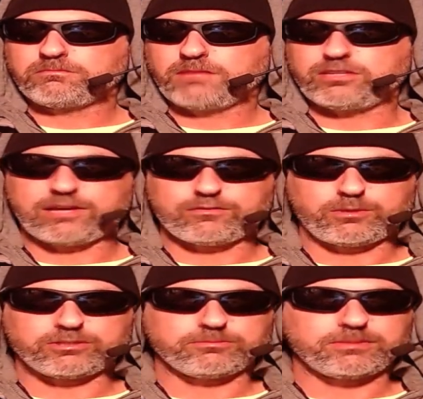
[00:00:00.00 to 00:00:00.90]
and you have a
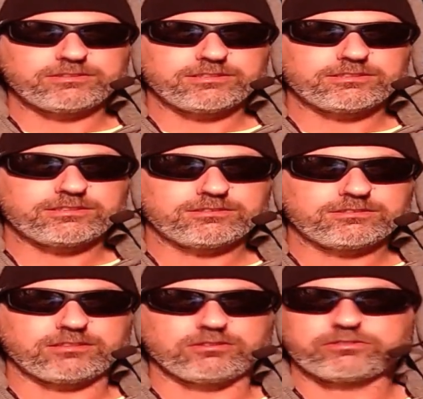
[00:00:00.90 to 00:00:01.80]
bunch of
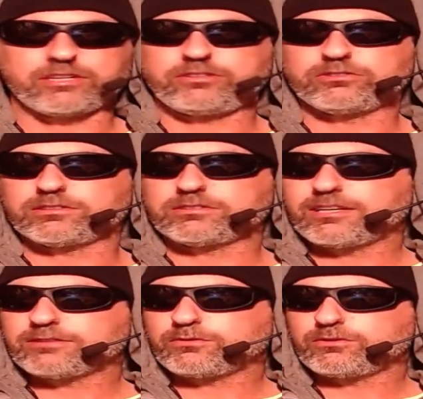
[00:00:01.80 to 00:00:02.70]
businesses, and it looks like you're
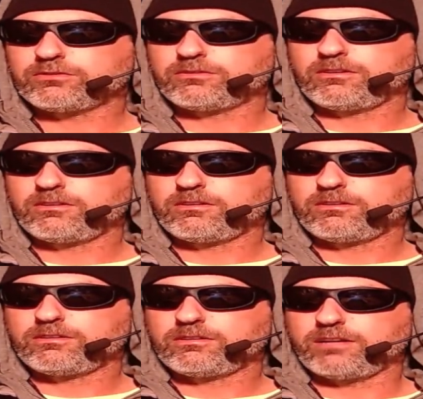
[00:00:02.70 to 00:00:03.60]
successful,
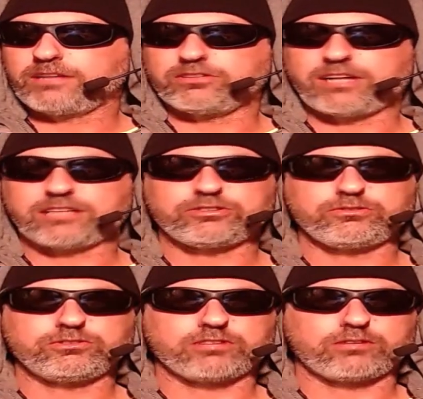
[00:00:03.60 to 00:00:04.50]
and you're not
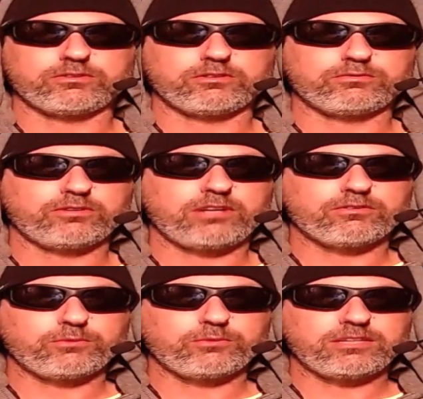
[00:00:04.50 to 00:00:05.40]
shooting yourself in the foot
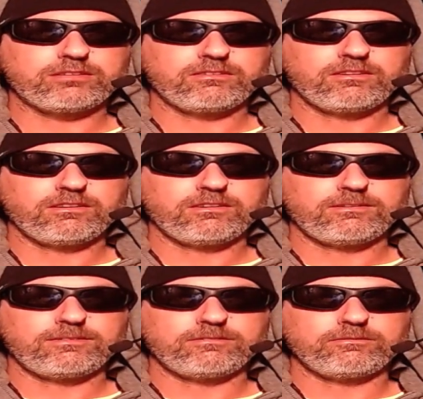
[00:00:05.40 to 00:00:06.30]
every week,
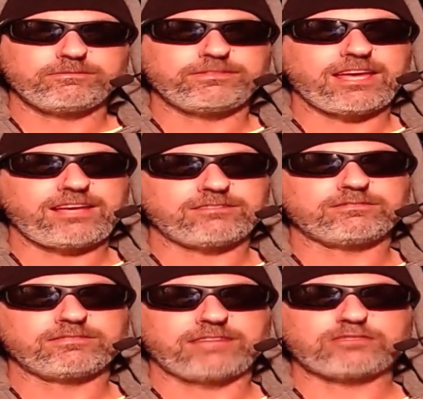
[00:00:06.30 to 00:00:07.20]
then
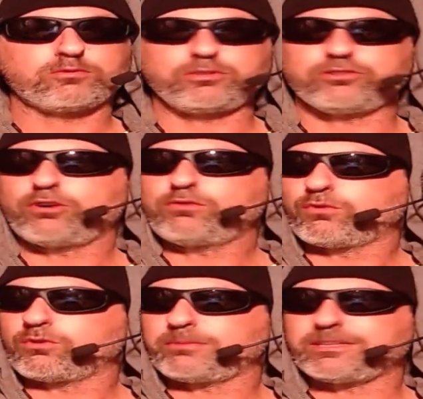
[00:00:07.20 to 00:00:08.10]
that's when you go
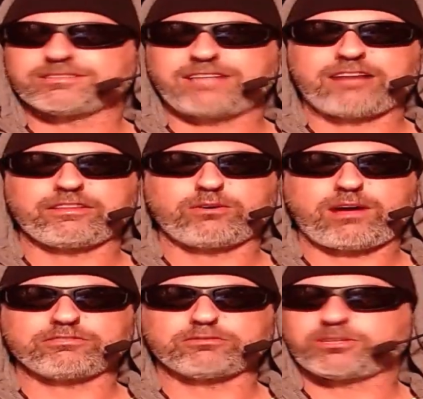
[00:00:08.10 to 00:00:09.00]
for it, because now they don't
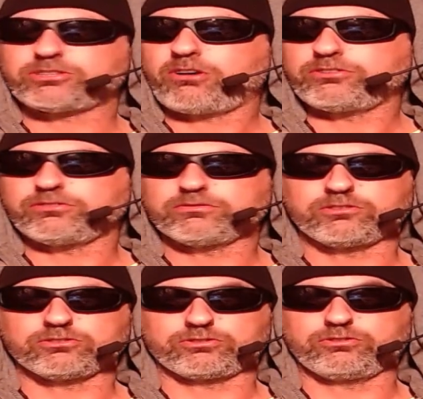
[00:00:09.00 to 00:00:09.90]
have as much on you.
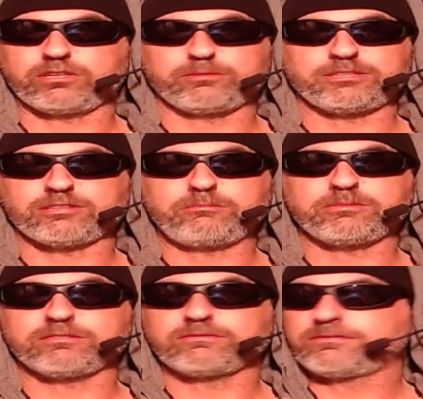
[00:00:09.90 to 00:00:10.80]
There's still going to be
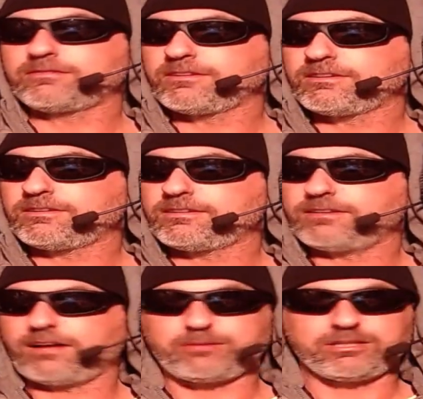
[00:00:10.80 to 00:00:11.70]
something.
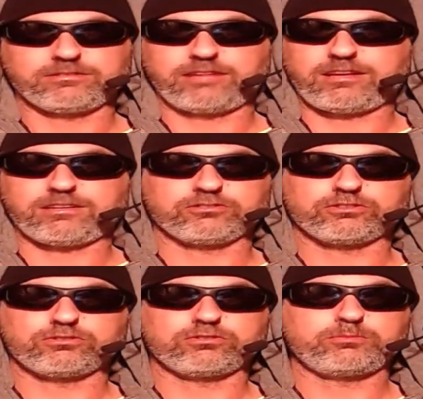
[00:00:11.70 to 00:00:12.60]
I mean, dang, there's
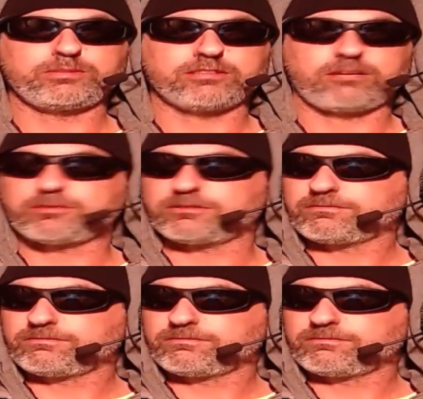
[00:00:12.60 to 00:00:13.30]
still going to be something.